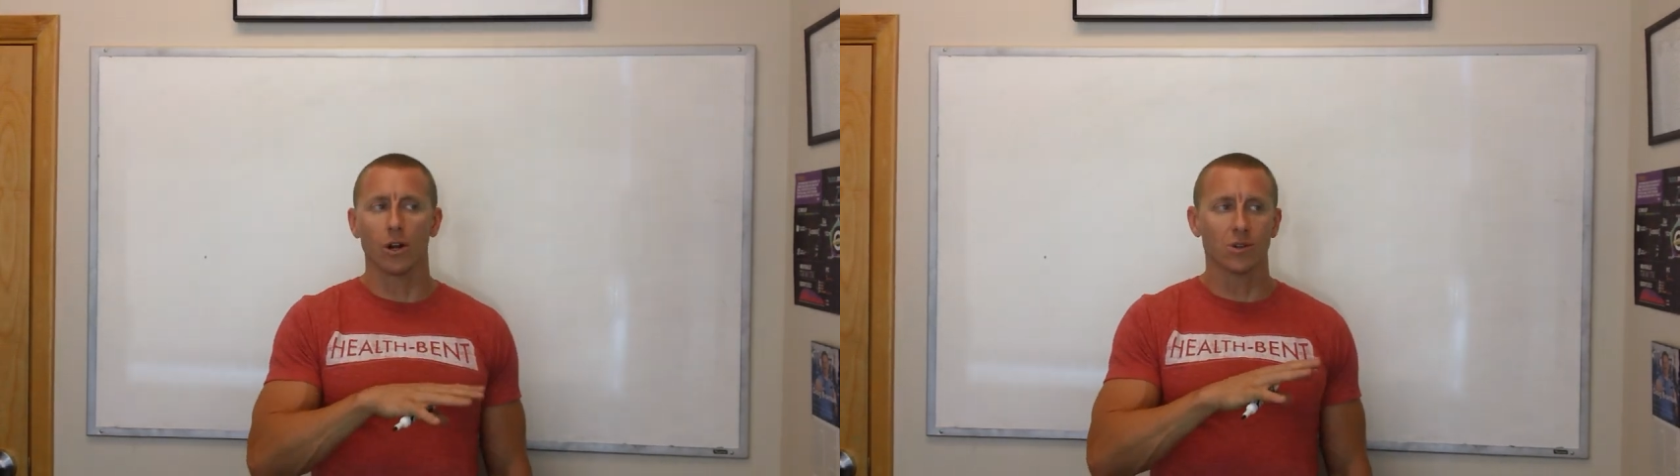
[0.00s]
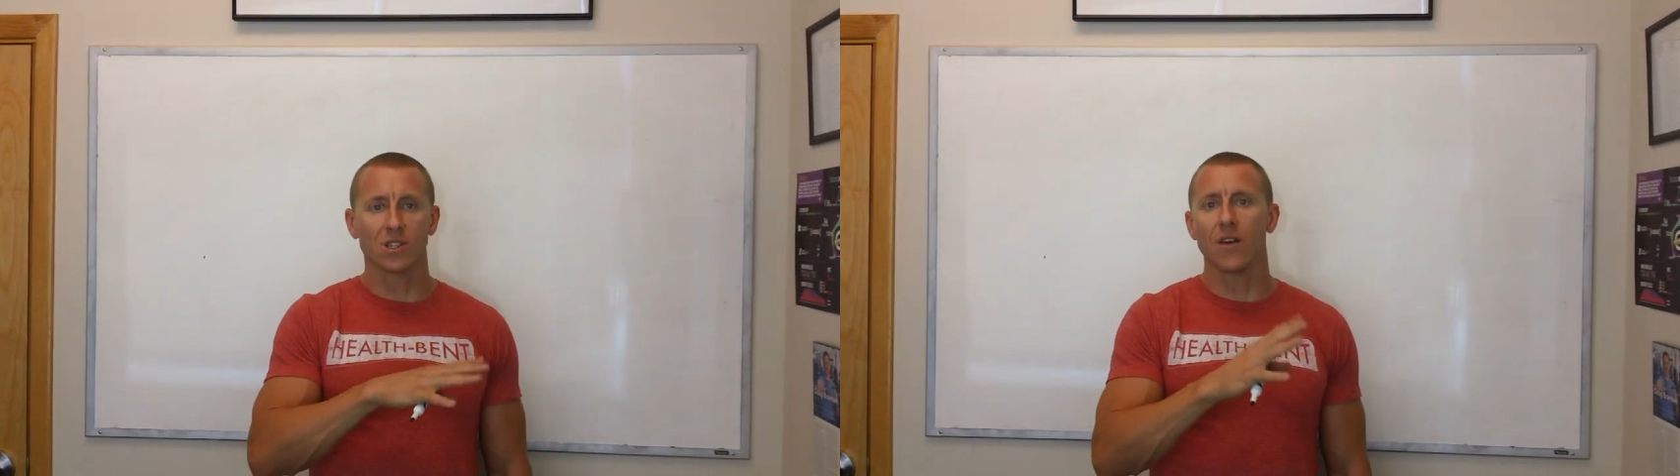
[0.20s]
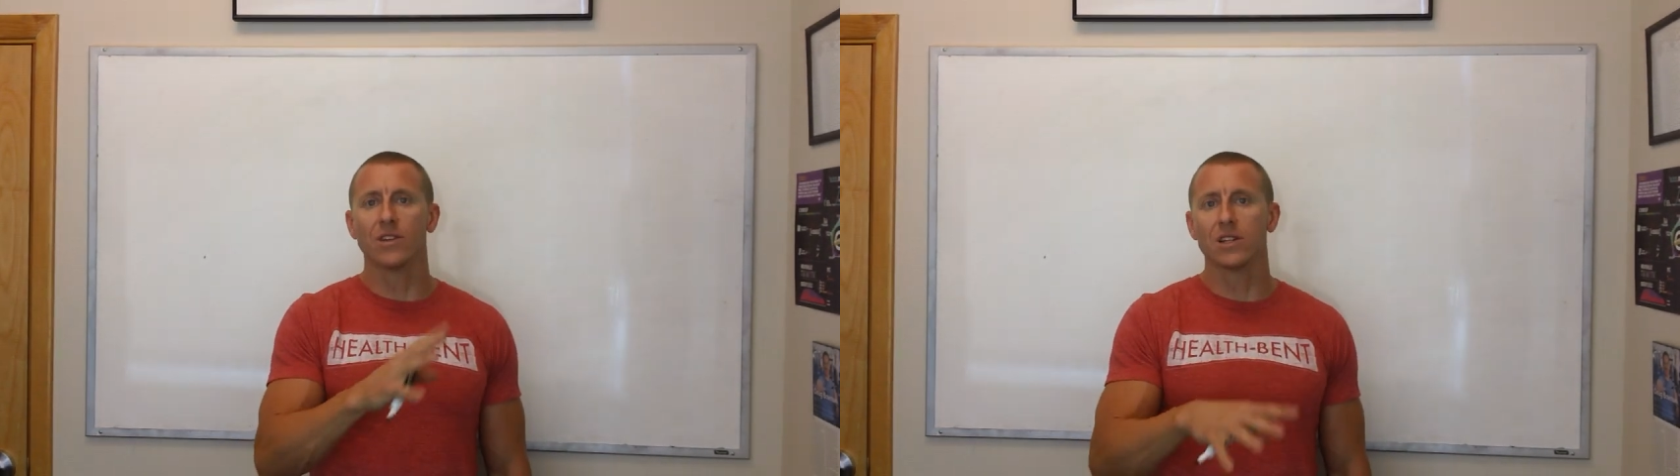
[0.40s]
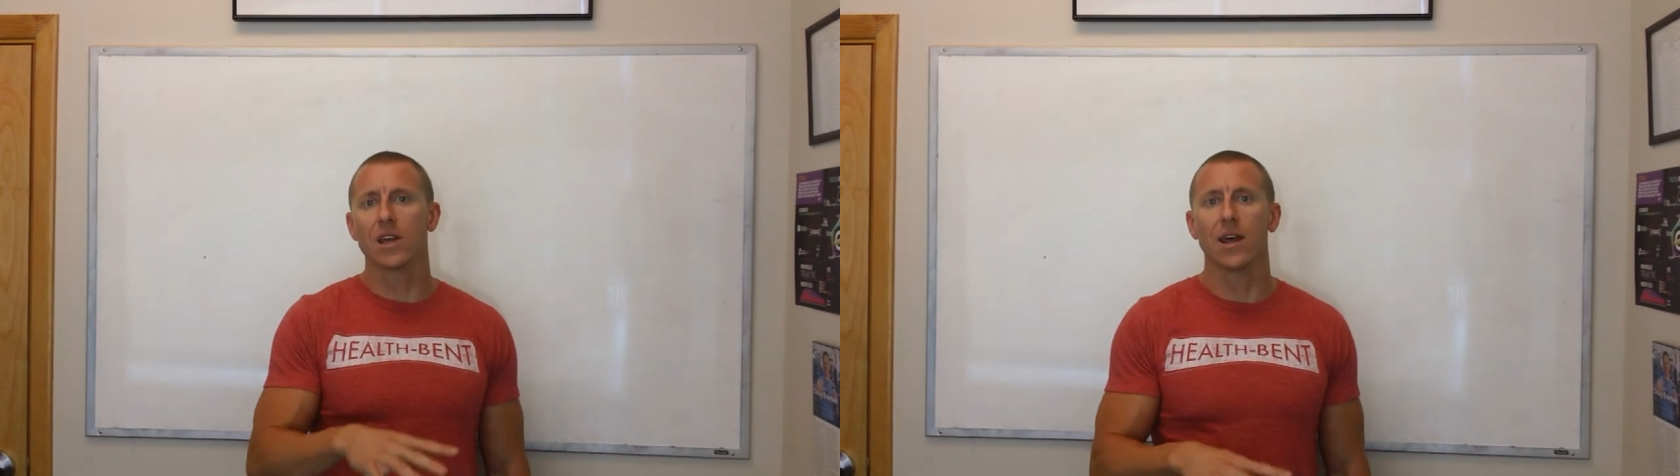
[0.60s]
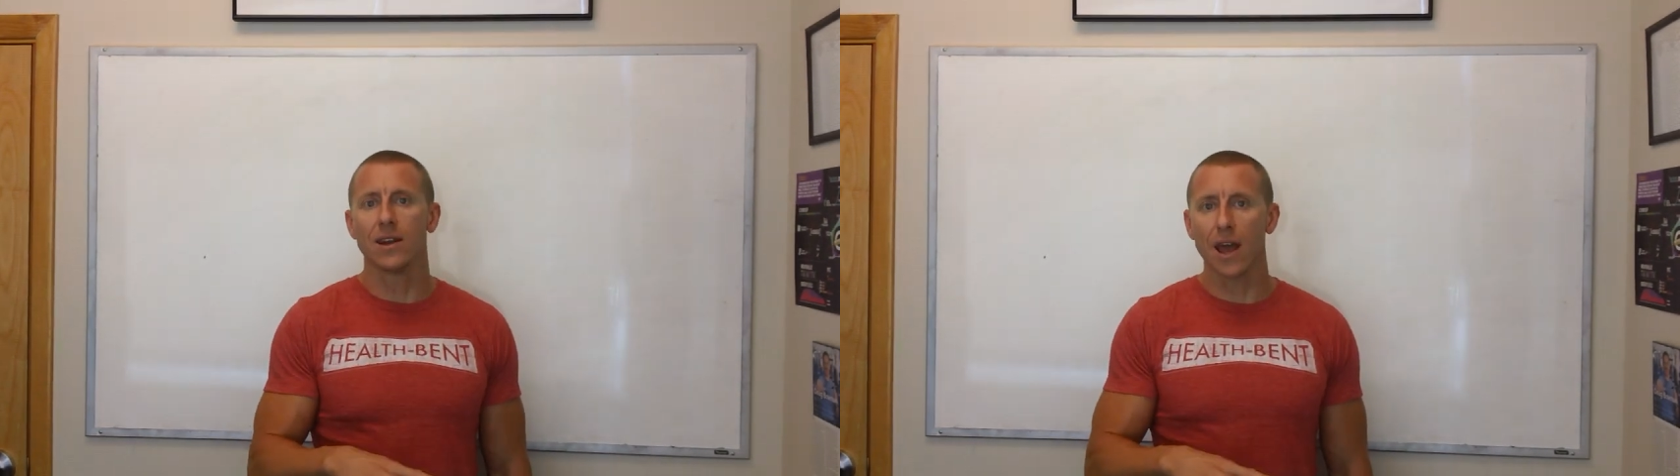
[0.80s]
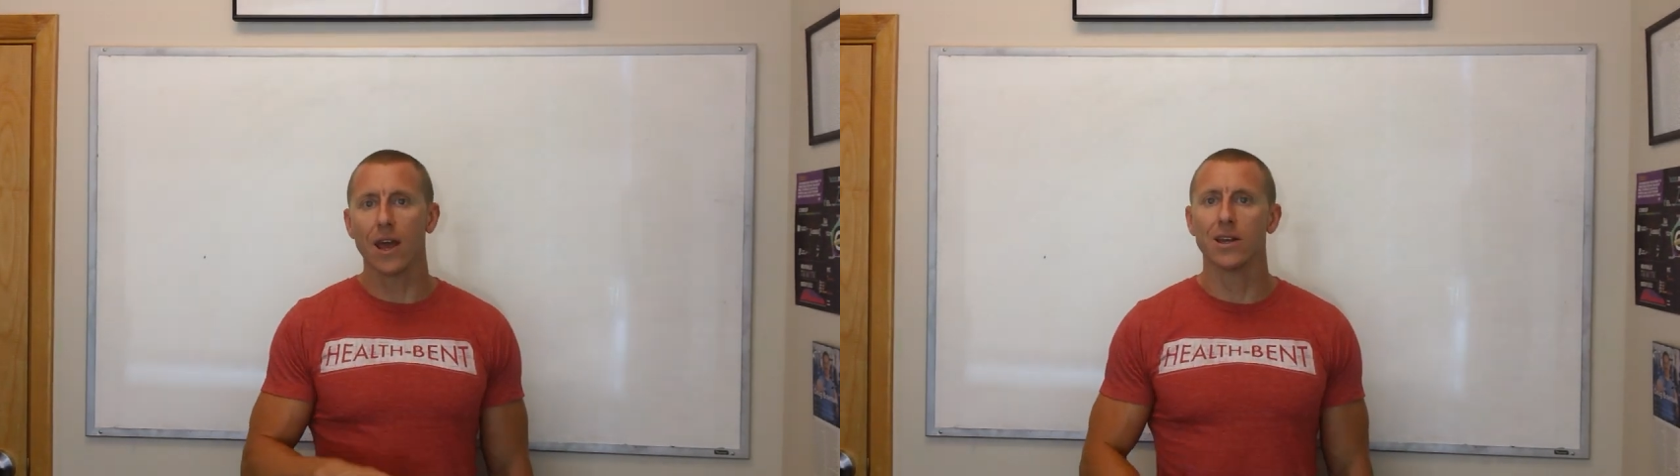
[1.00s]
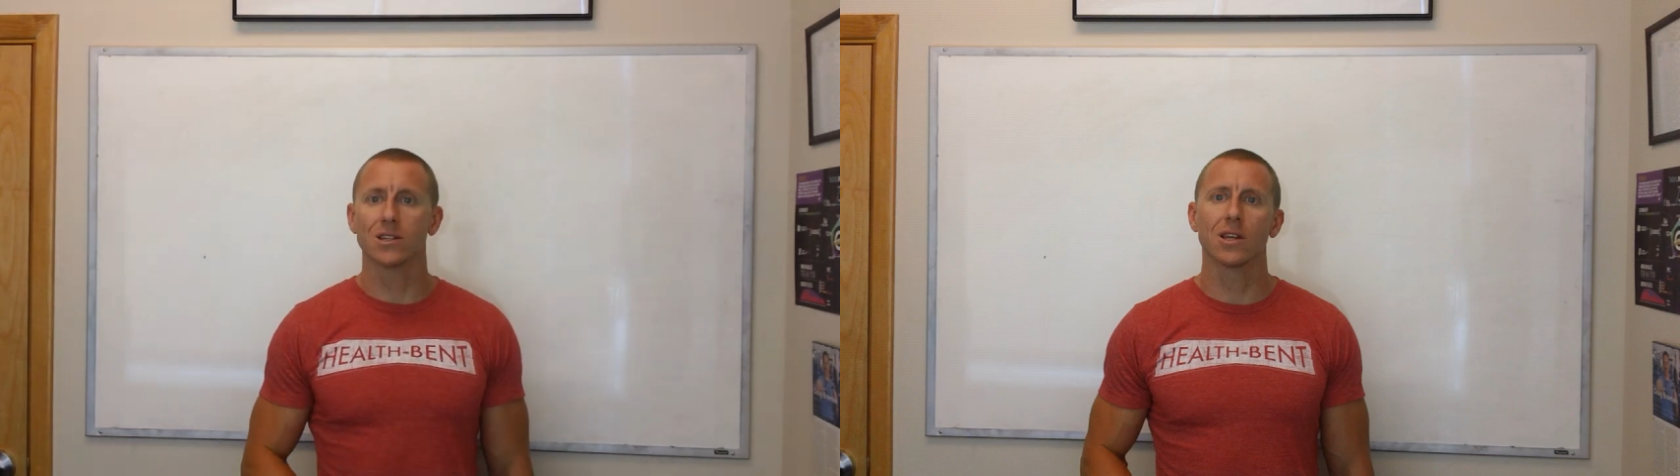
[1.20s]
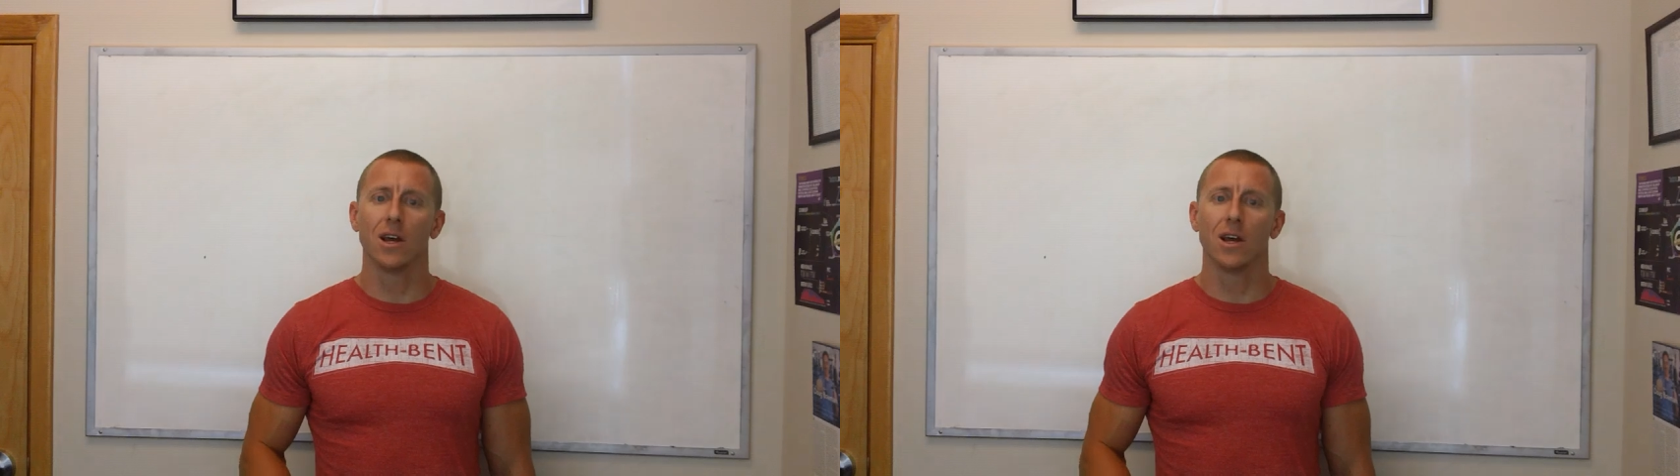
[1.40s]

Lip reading: 7 to 10 days,